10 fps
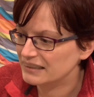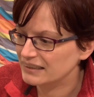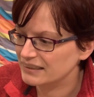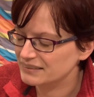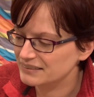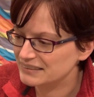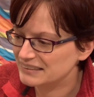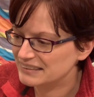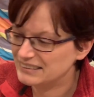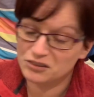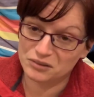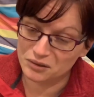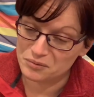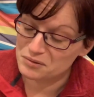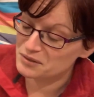and it doesn't
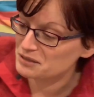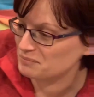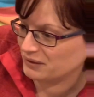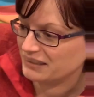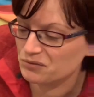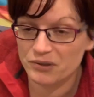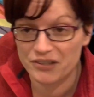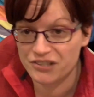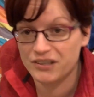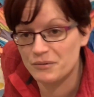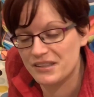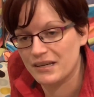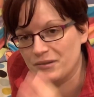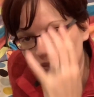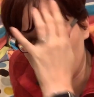always work, but it's worth a shot with
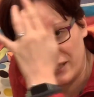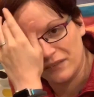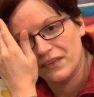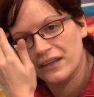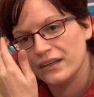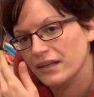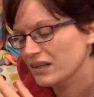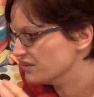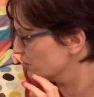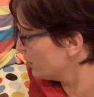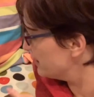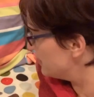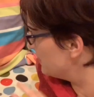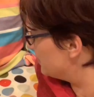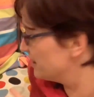that one as well. So what I
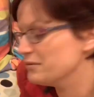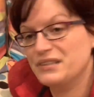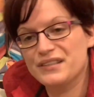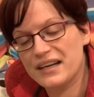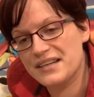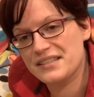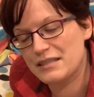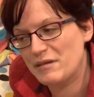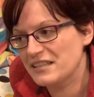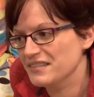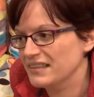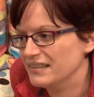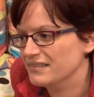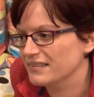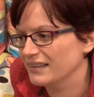tend to do with disguising the meds
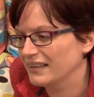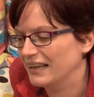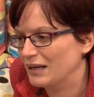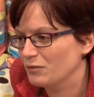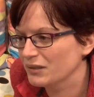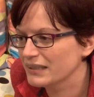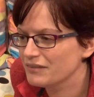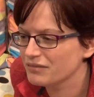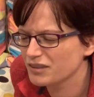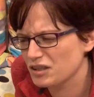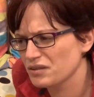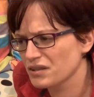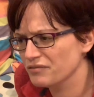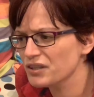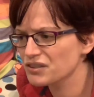is I will give, the
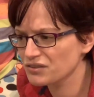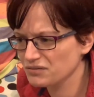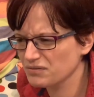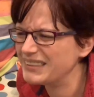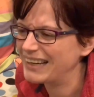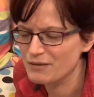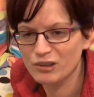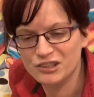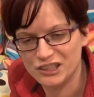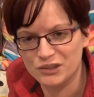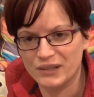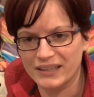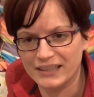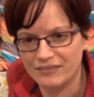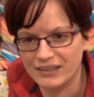first time or two that I
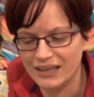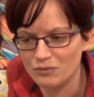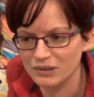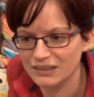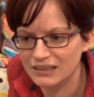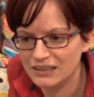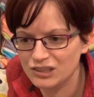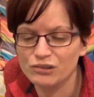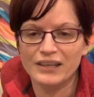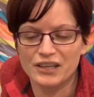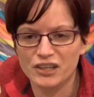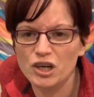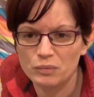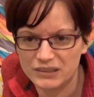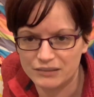give it, I will try a
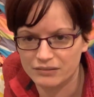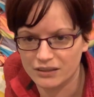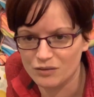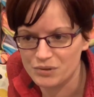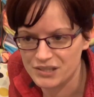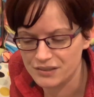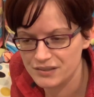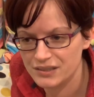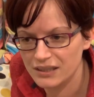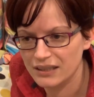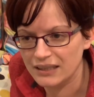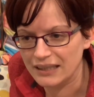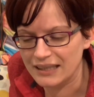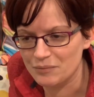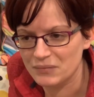couple different options,
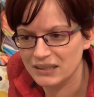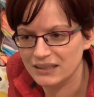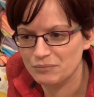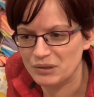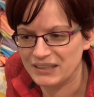but